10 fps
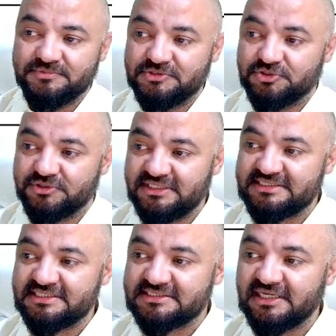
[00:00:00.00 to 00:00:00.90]
So
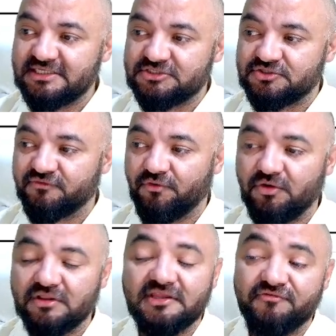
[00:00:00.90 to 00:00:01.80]
this is the list of
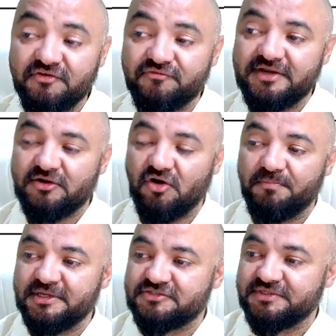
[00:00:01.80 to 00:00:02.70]
all the 50
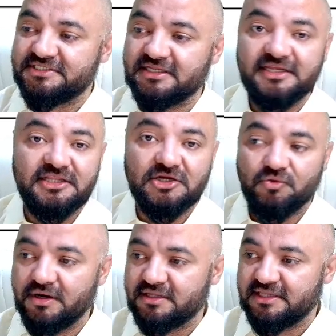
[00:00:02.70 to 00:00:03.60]
topics which are there in the
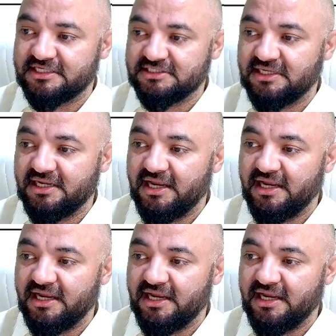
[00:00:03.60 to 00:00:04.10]
quant section.